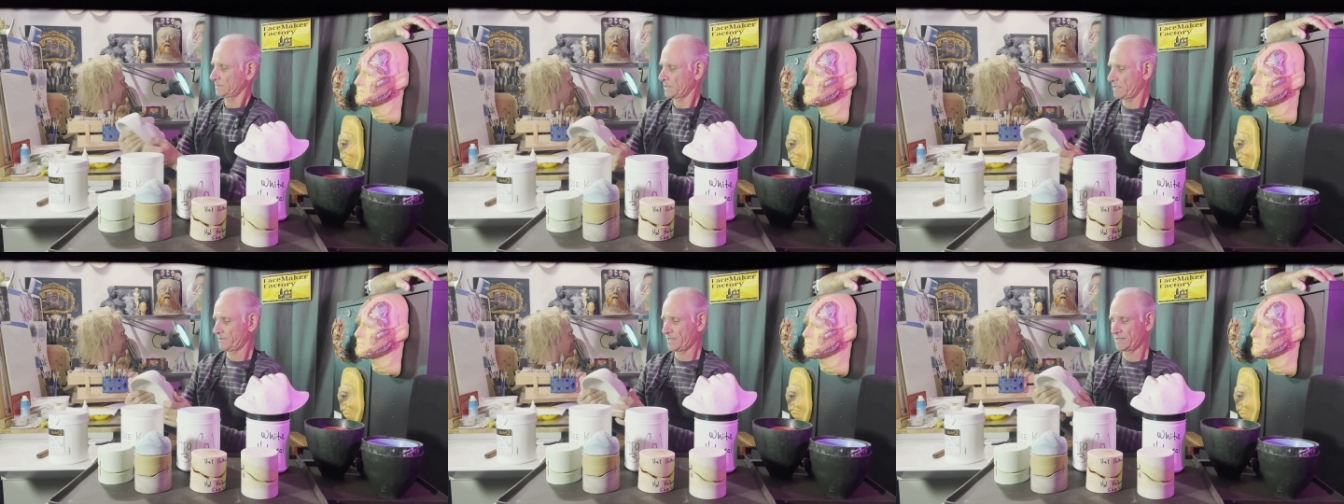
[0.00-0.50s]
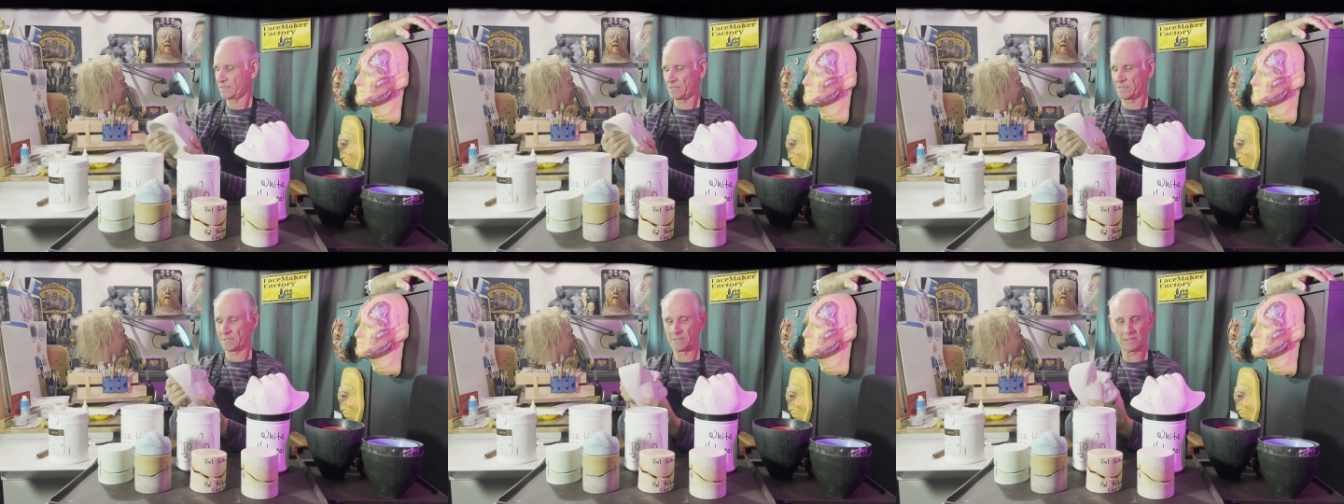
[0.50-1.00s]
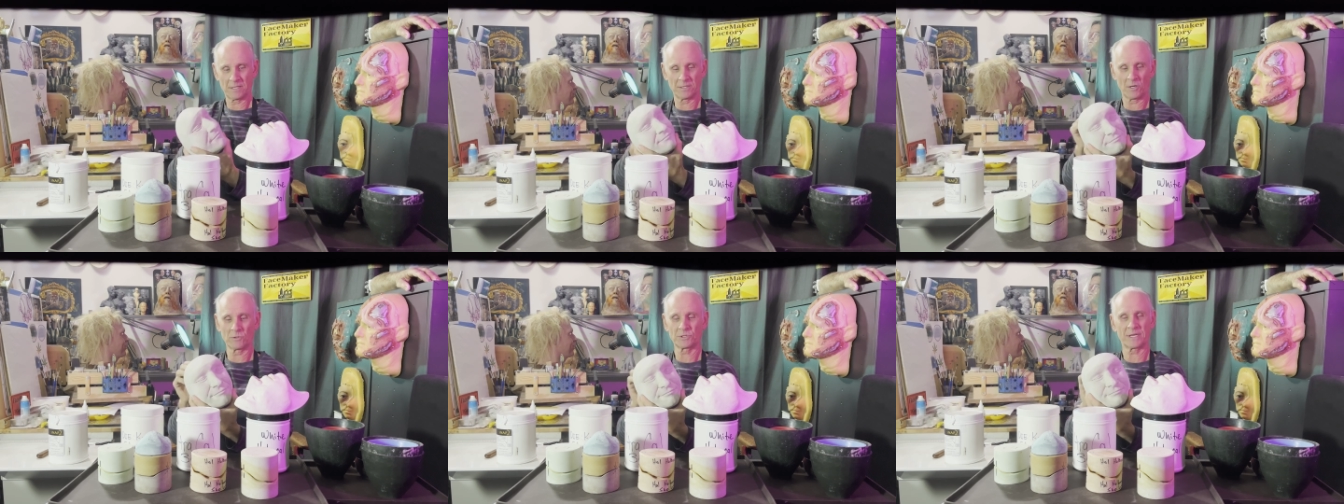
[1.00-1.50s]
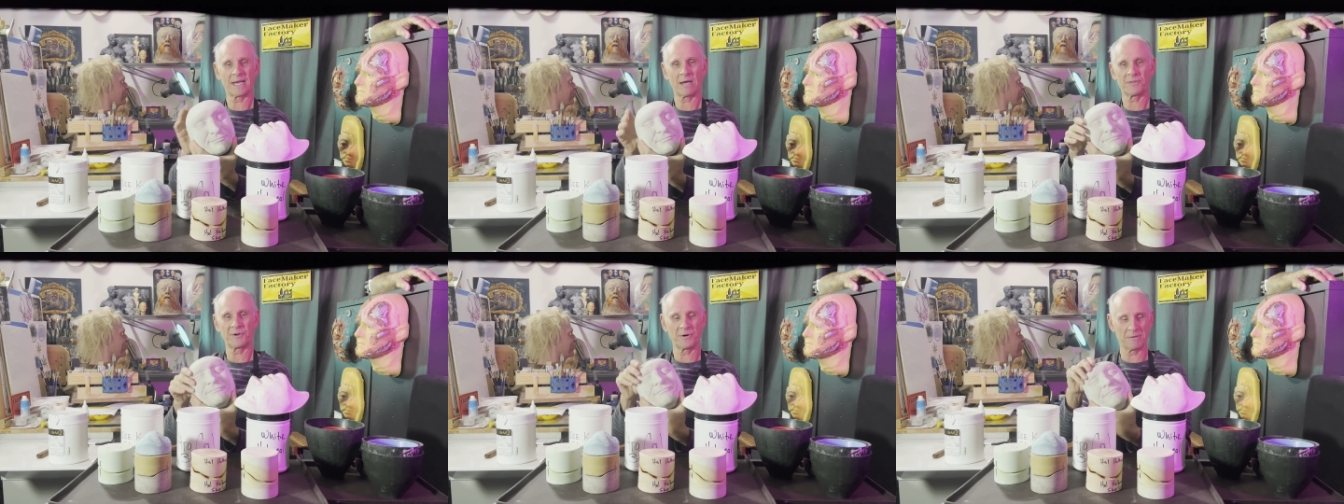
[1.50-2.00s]
of an
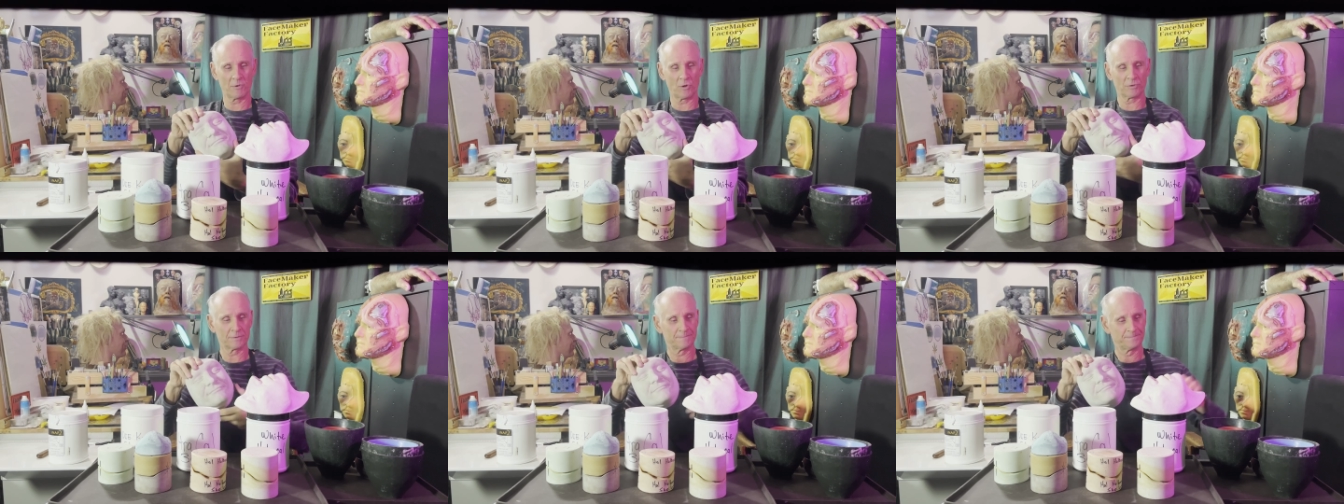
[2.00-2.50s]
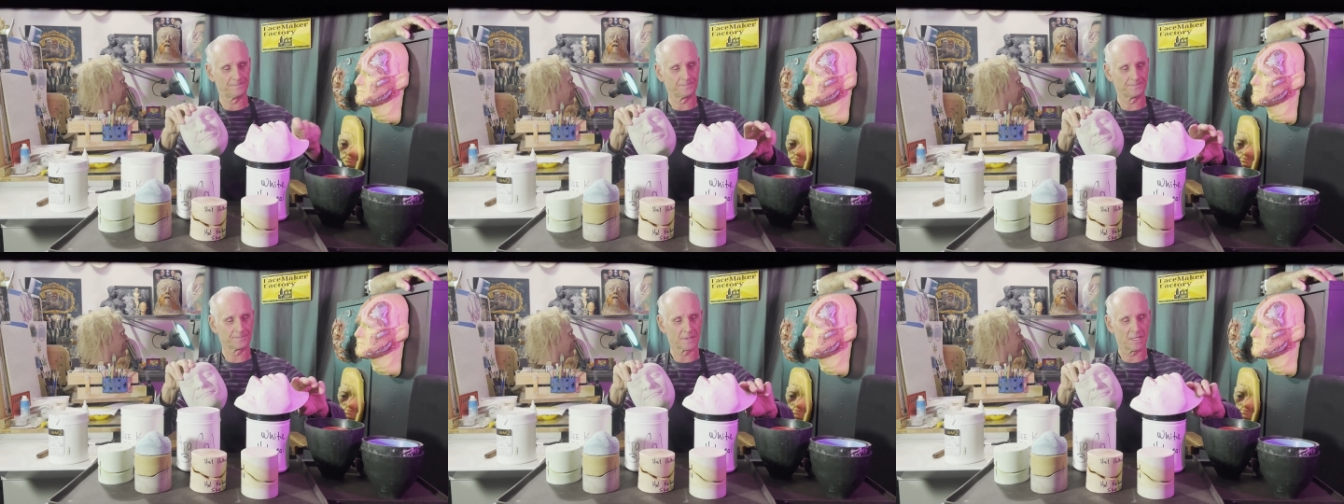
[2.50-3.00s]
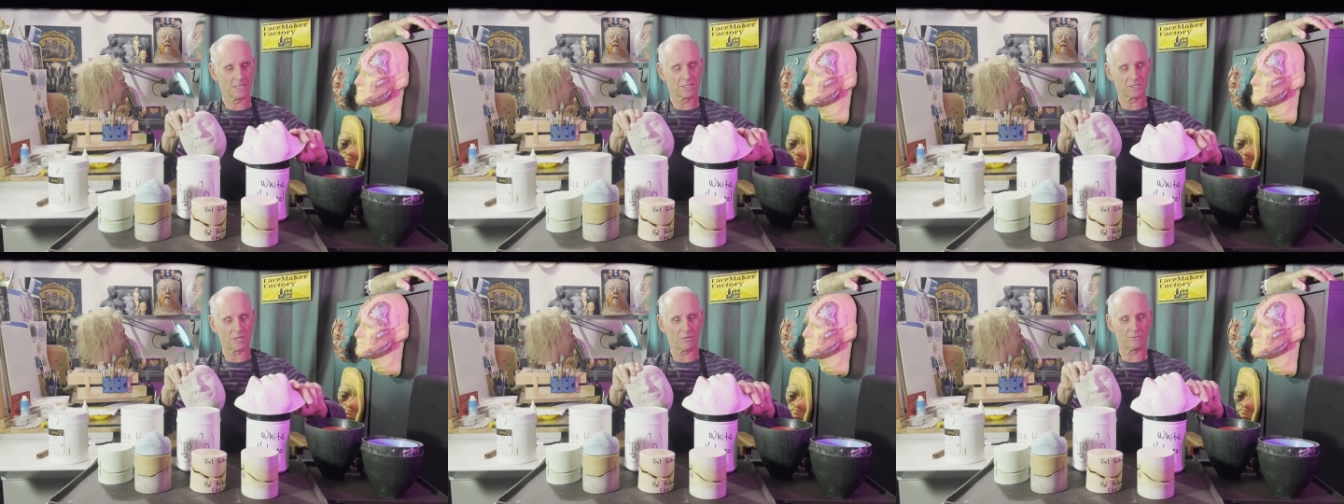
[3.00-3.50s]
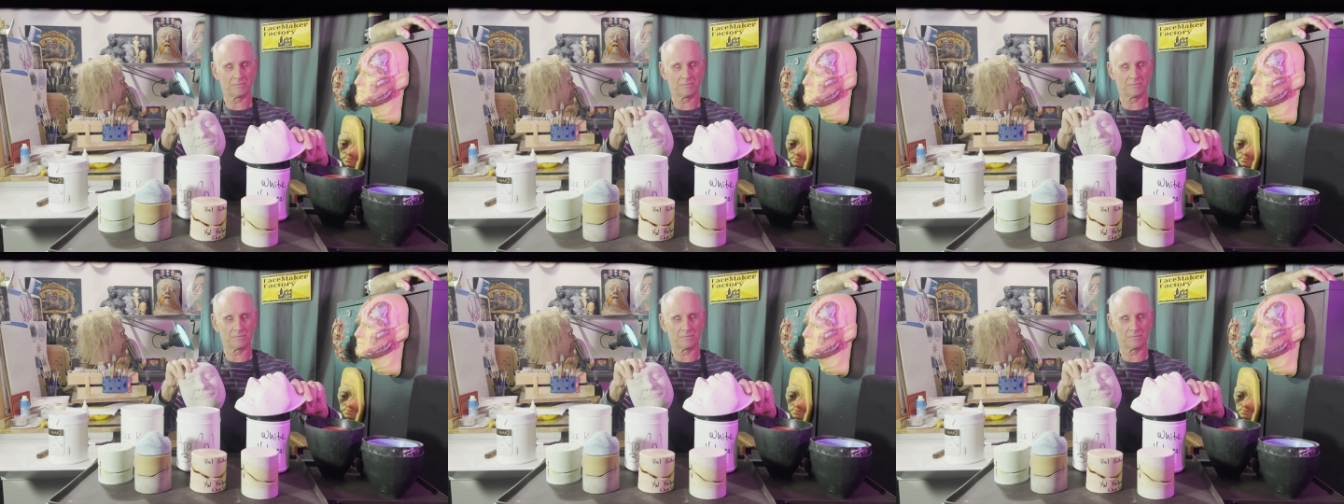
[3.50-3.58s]
UltraCal 30 mold. So,